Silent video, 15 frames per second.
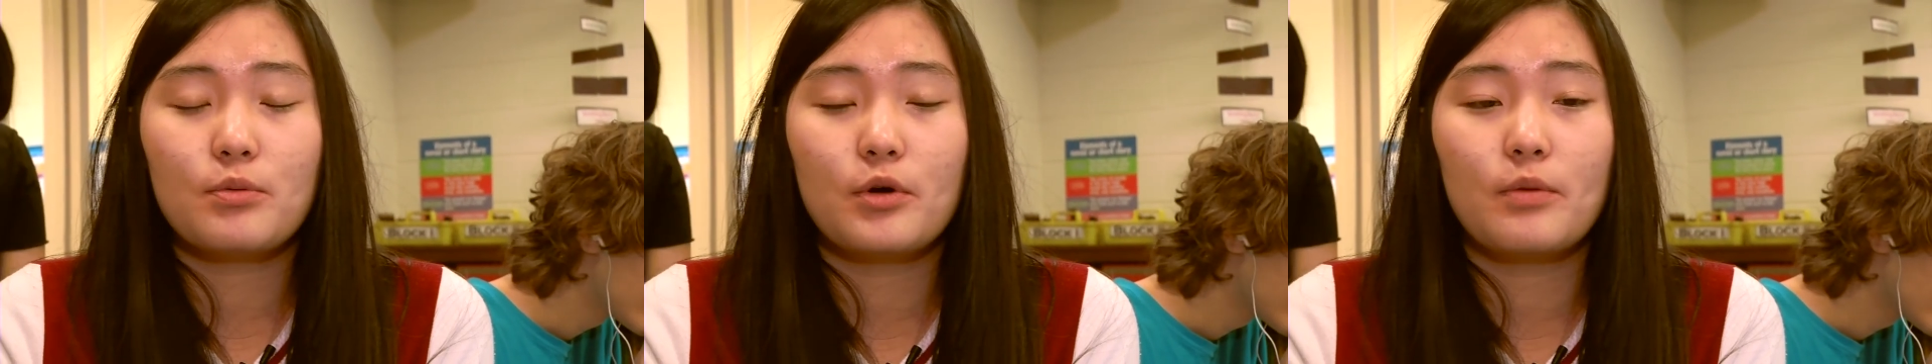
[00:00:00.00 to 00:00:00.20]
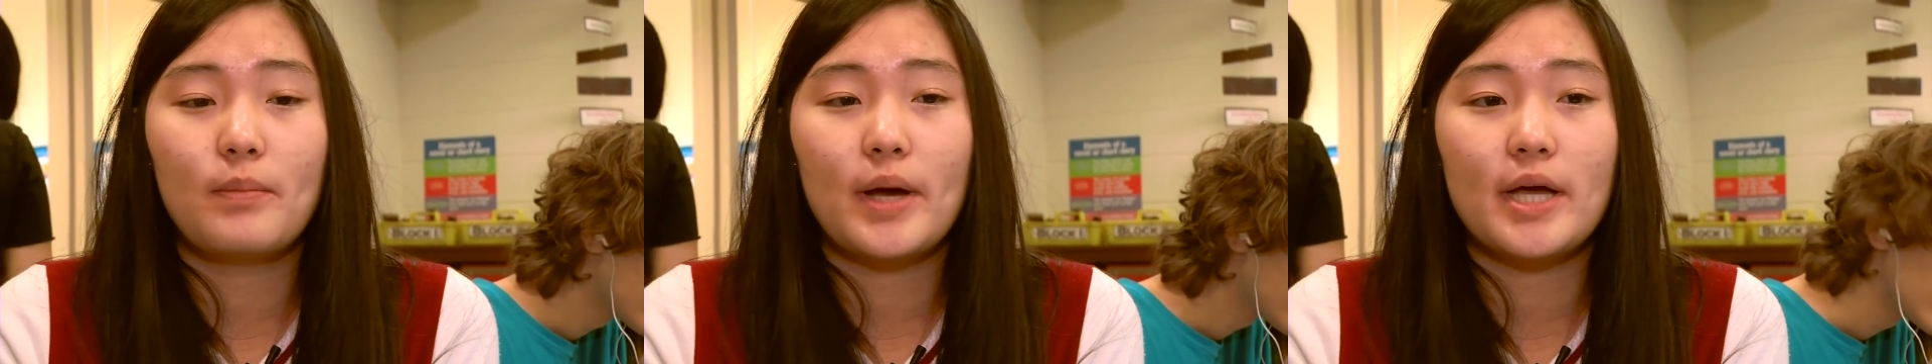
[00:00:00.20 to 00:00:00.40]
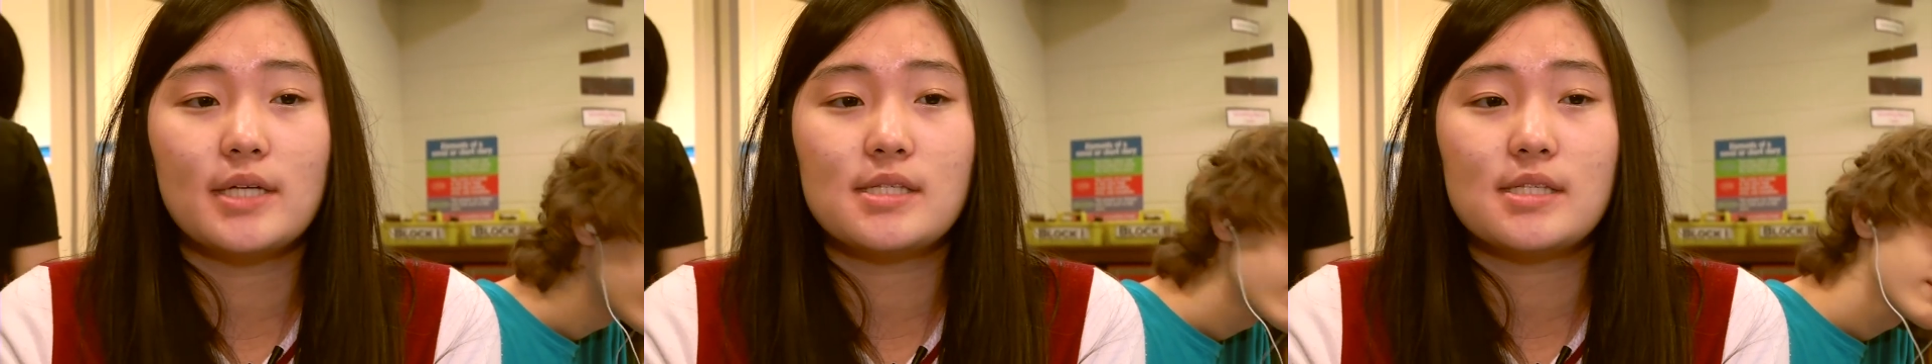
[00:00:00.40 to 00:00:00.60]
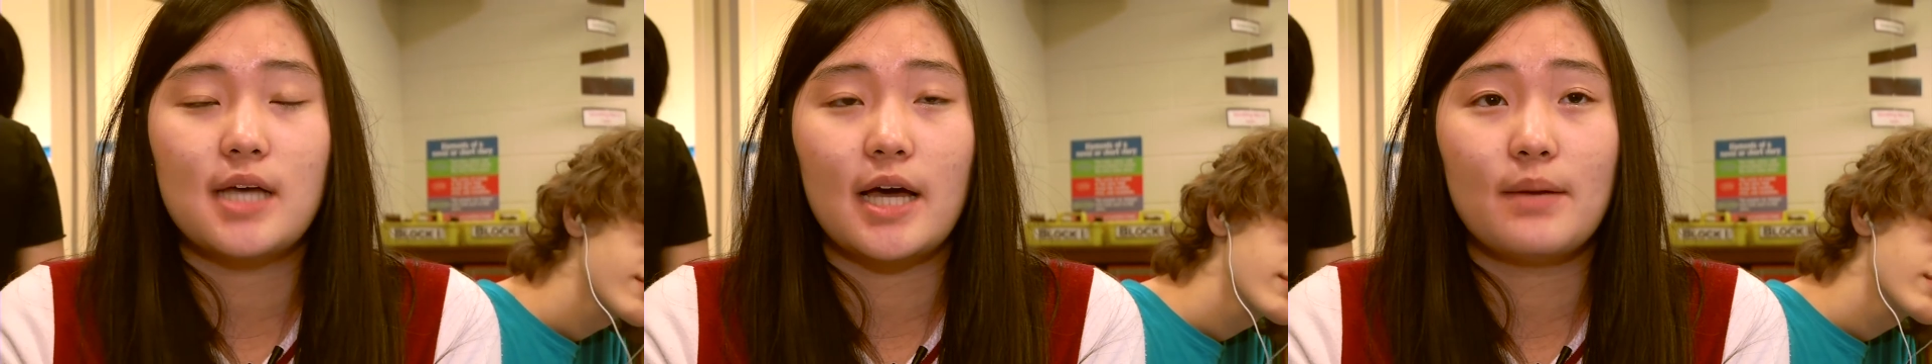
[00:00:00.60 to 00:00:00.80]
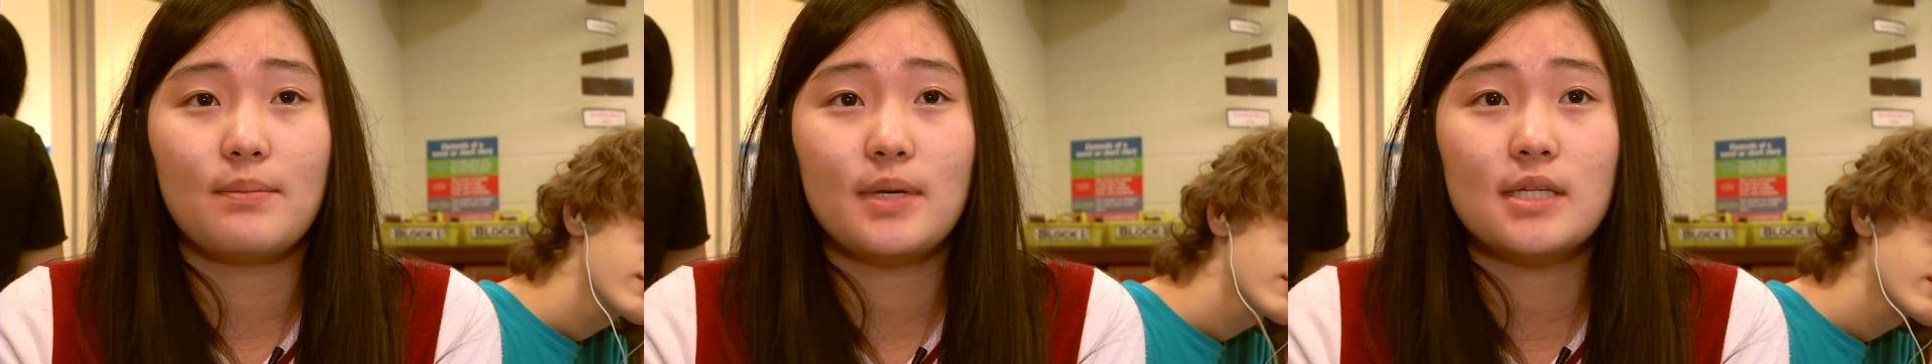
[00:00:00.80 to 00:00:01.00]
put my
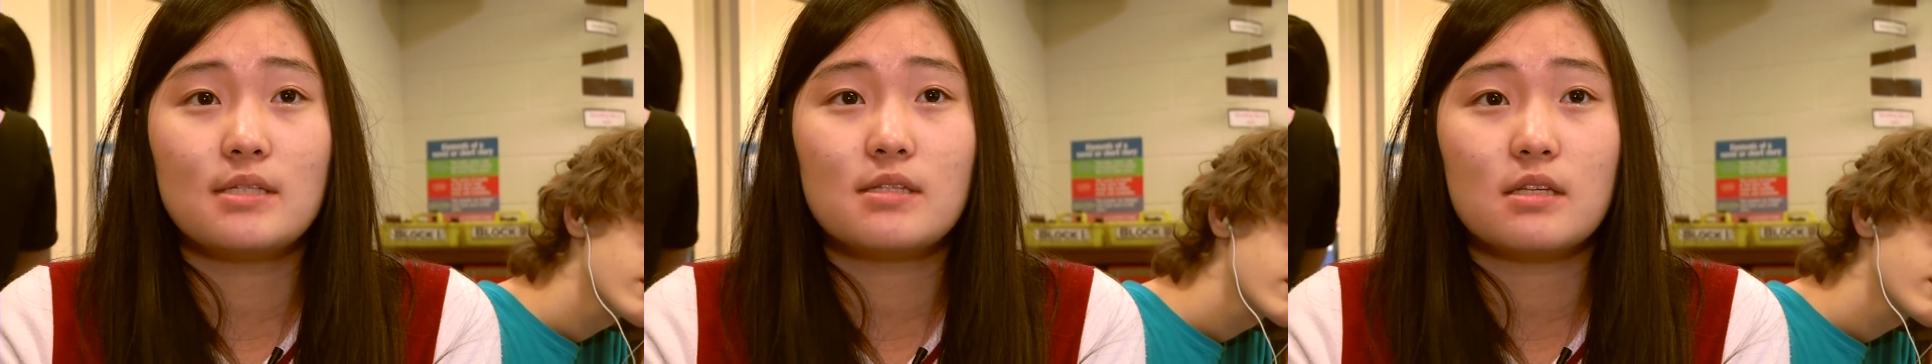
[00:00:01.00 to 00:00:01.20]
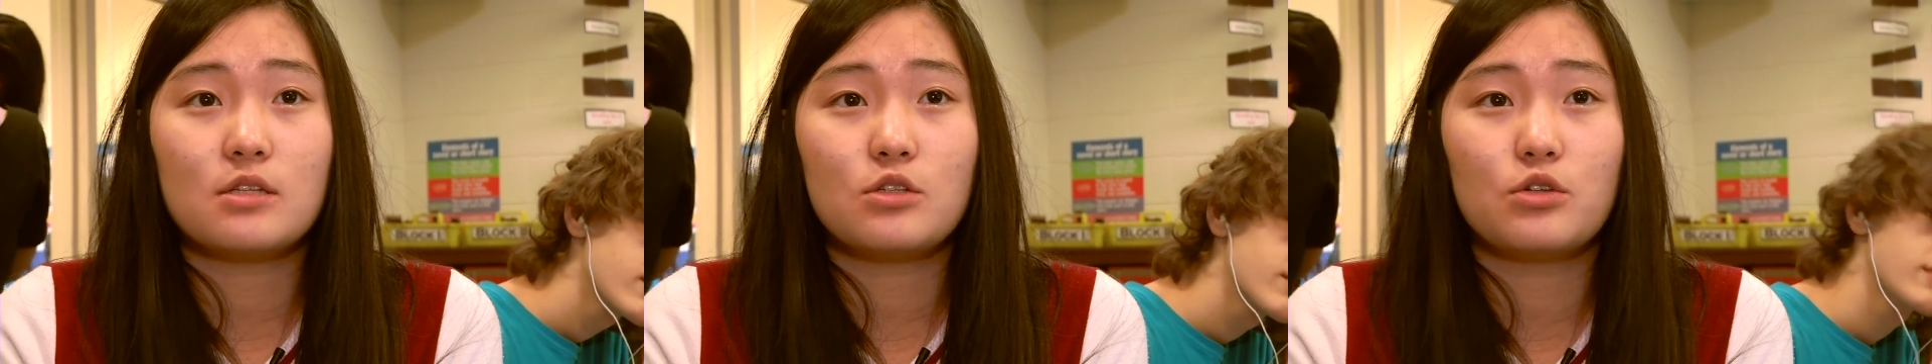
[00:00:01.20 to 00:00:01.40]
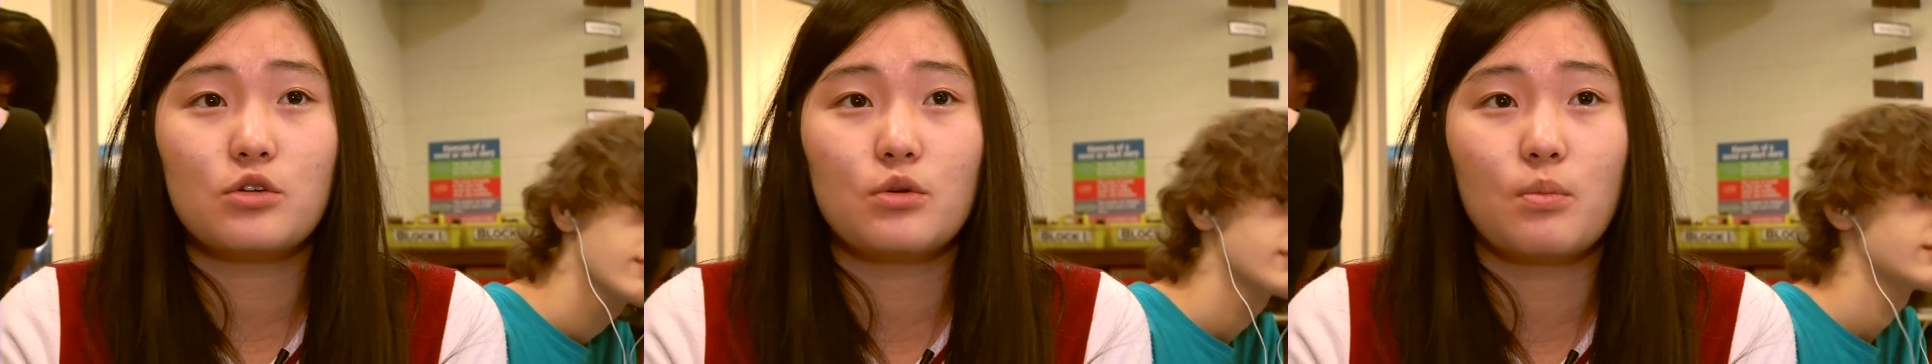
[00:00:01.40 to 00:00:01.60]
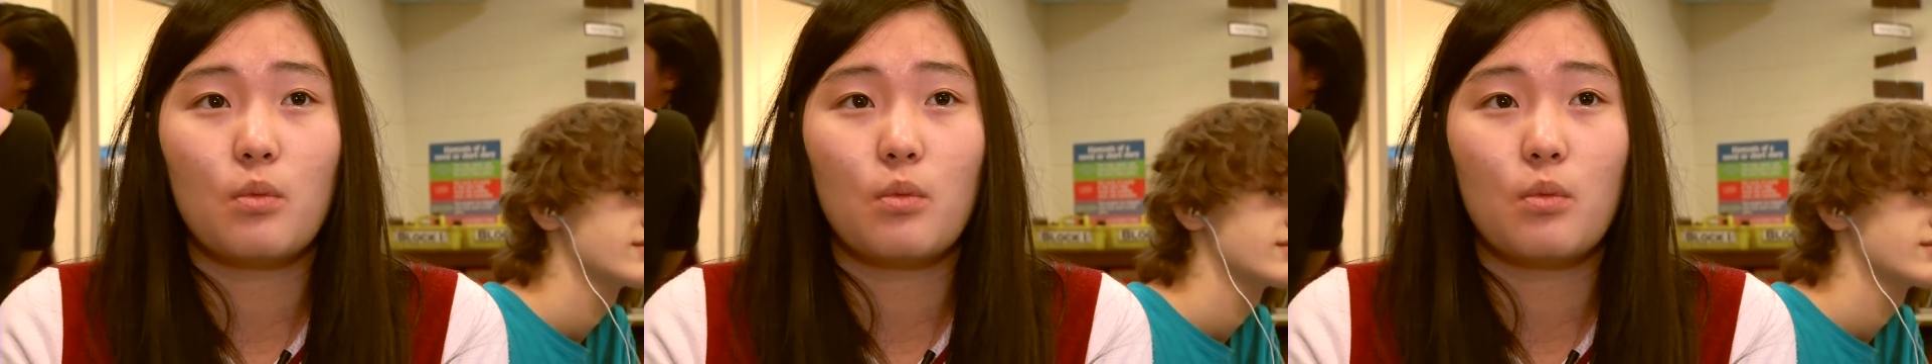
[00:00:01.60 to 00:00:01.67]
assignments into